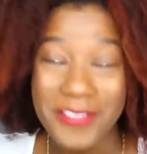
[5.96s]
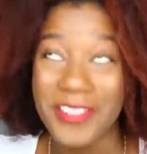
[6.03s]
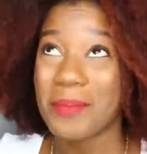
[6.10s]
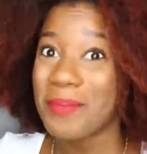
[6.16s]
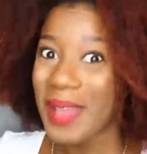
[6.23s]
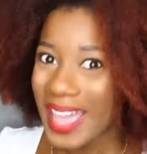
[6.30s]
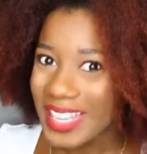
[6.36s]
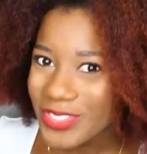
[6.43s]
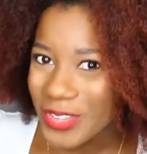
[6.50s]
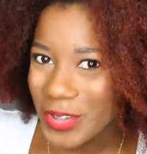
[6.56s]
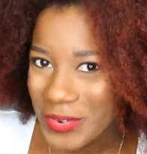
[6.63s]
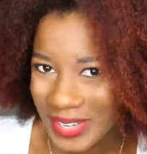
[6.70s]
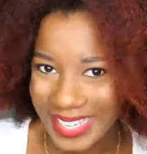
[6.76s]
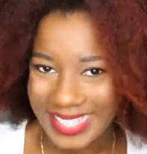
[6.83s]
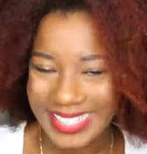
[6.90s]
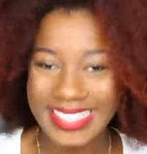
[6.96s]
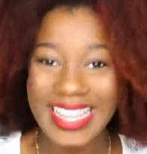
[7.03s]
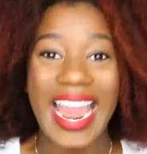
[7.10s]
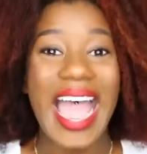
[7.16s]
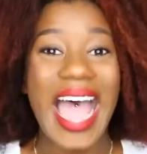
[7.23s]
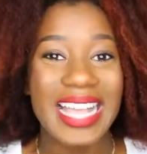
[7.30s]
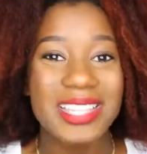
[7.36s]
for the past few weeks,
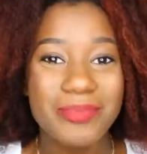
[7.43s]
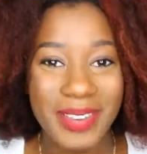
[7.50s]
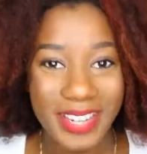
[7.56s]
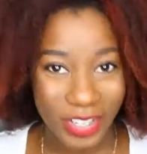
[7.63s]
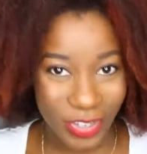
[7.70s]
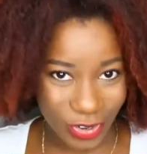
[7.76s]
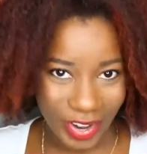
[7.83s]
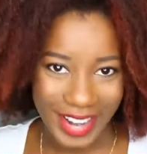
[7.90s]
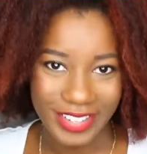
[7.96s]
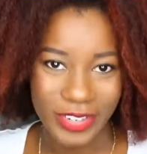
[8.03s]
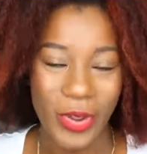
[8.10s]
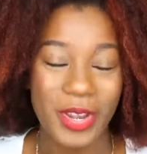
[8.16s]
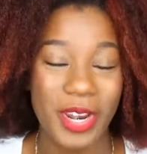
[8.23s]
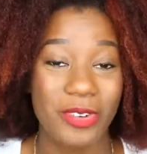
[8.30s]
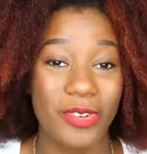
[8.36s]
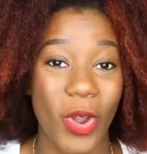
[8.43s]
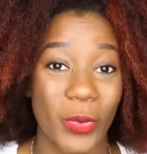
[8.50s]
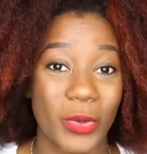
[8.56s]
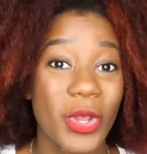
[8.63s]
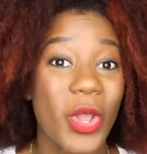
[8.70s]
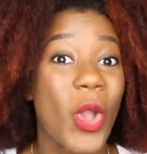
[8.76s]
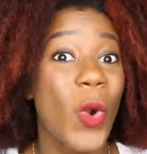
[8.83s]
there has been a trend going
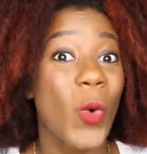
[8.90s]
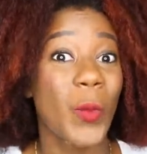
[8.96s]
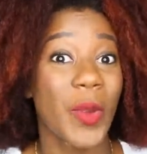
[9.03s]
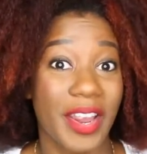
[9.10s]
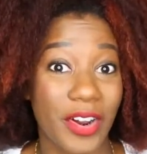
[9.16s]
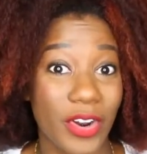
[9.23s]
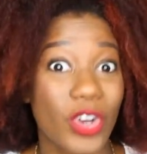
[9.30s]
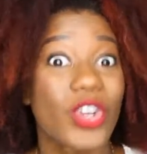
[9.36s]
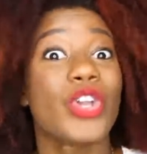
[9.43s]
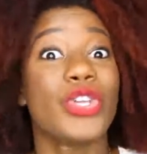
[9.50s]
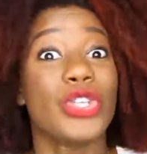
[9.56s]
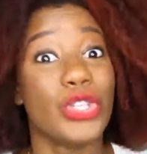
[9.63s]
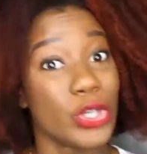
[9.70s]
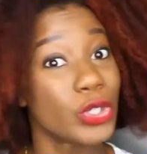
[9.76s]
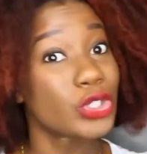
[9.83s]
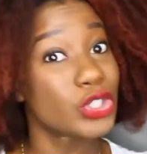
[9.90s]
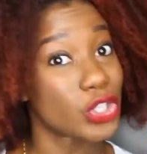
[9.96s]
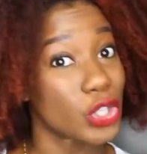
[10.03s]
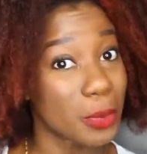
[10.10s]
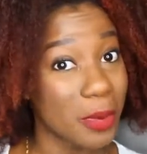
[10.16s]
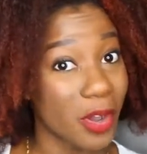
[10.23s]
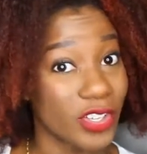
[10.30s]
around where
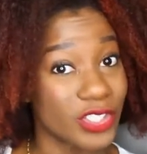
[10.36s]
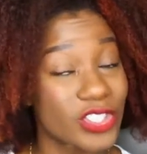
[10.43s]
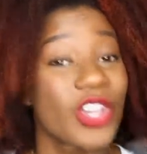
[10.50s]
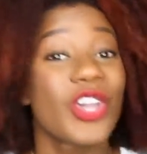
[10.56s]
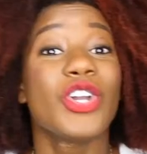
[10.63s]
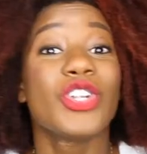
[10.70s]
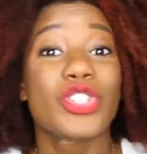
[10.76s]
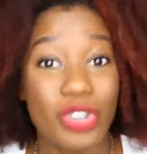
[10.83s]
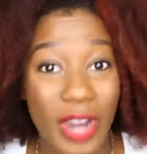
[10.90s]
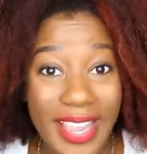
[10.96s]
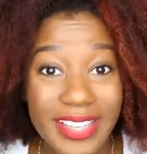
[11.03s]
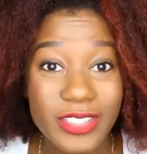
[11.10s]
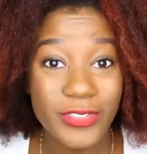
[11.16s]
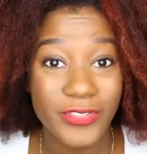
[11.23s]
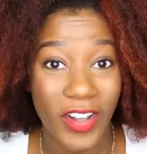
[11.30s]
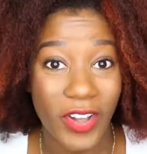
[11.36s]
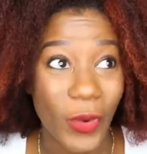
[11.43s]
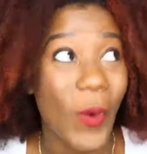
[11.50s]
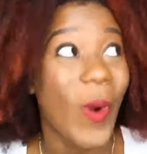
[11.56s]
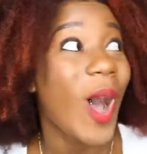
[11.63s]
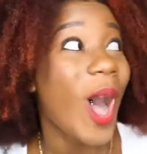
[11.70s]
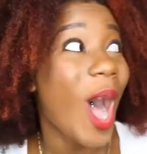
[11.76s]
YouTubers try to
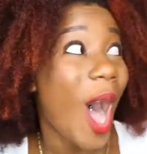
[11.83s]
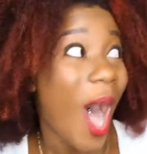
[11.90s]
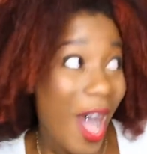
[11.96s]
follow